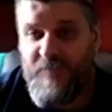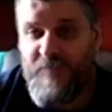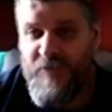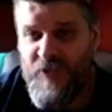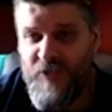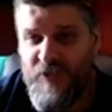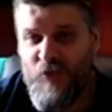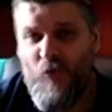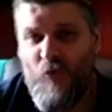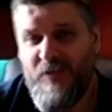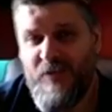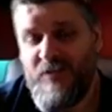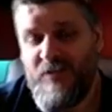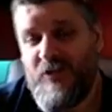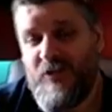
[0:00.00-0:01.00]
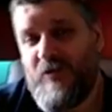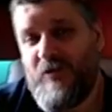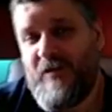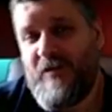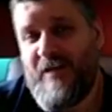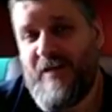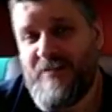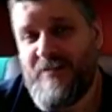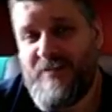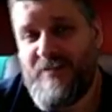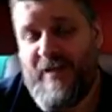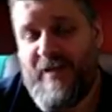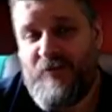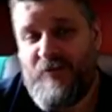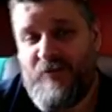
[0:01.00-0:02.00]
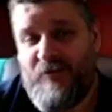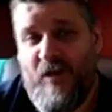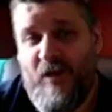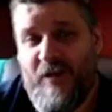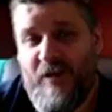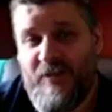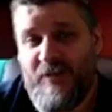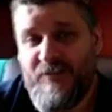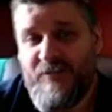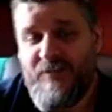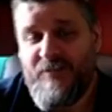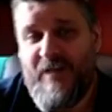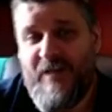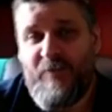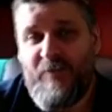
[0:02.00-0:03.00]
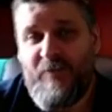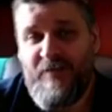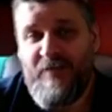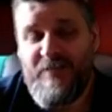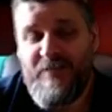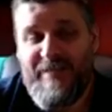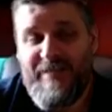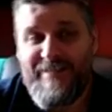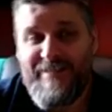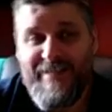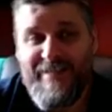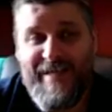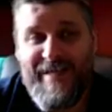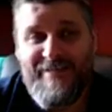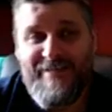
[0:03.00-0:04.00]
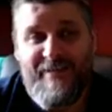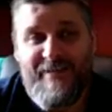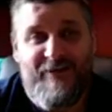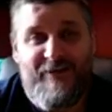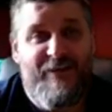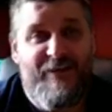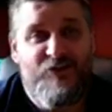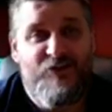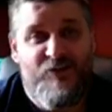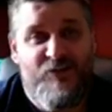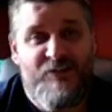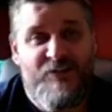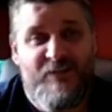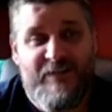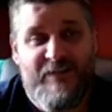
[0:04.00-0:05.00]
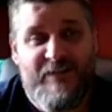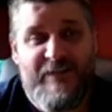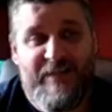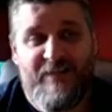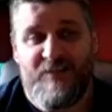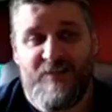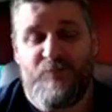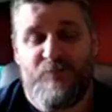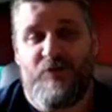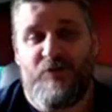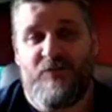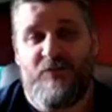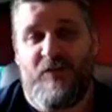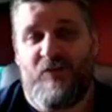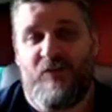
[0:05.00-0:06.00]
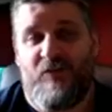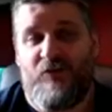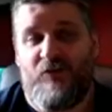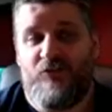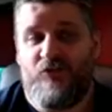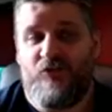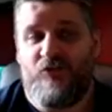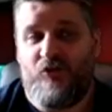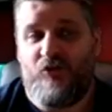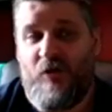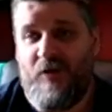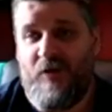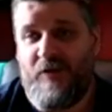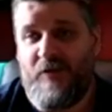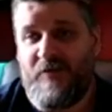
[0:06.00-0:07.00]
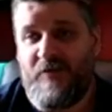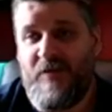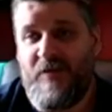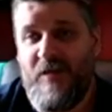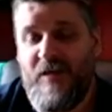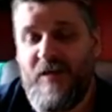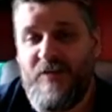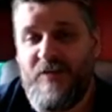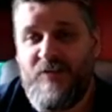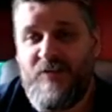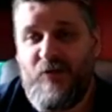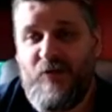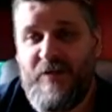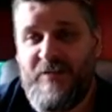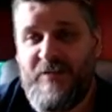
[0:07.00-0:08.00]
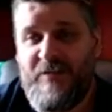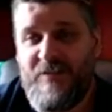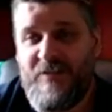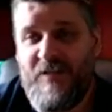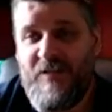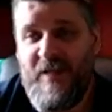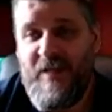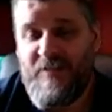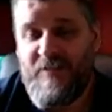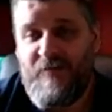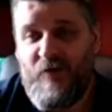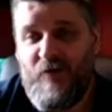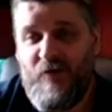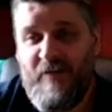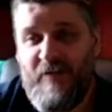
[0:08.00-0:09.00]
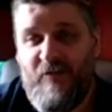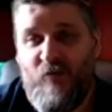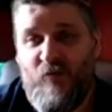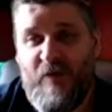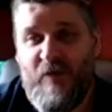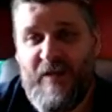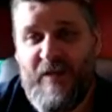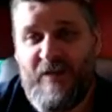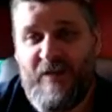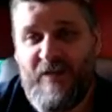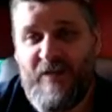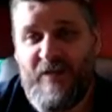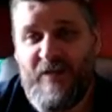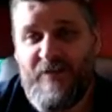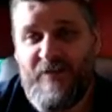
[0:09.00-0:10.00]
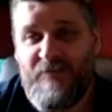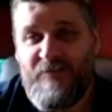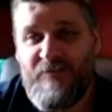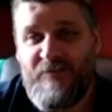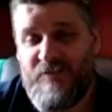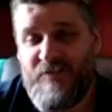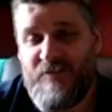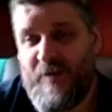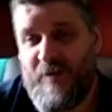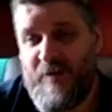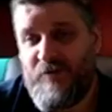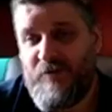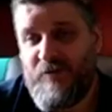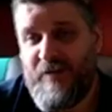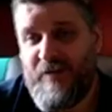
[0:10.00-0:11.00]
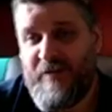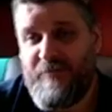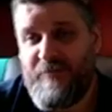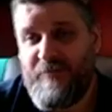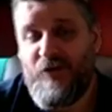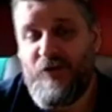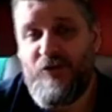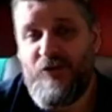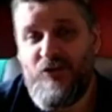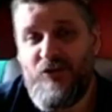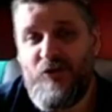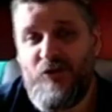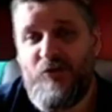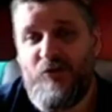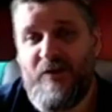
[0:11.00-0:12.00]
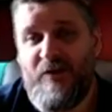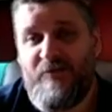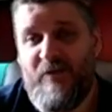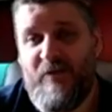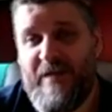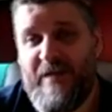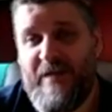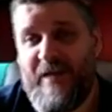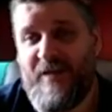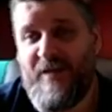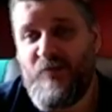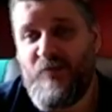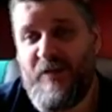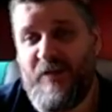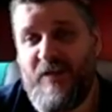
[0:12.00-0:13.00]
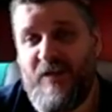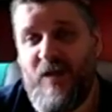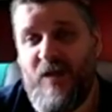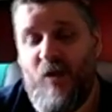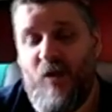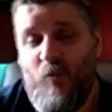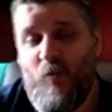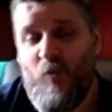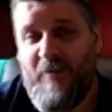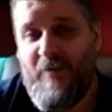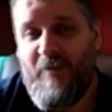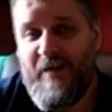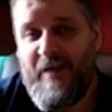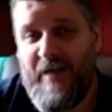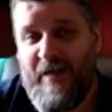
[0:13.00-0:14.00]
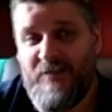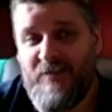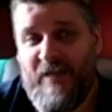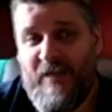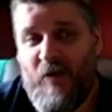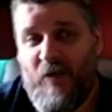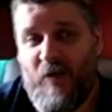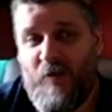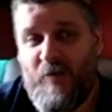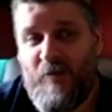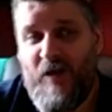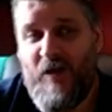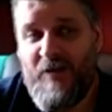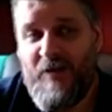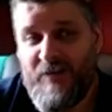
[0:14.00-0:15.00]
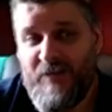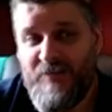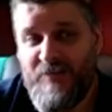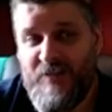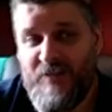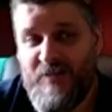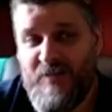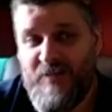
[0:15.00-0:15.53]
that you want to utilize to have your audience type in to indicate that they're interested in this particular drawing. So in this case, if we're giving away, for example, a foot or 2 of Ready Exwick, we might ask our audience to